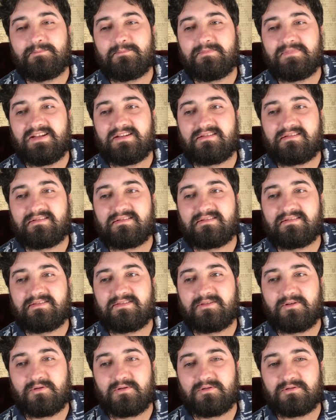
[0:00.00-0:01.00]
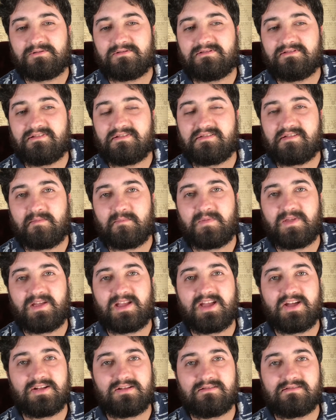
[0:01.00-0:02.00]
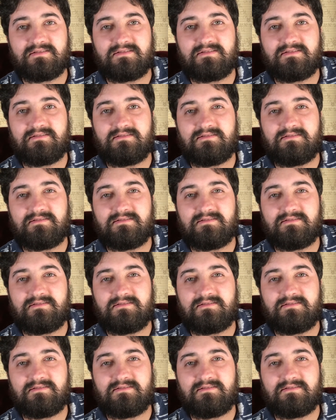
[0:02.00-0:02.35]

It's the whole something else.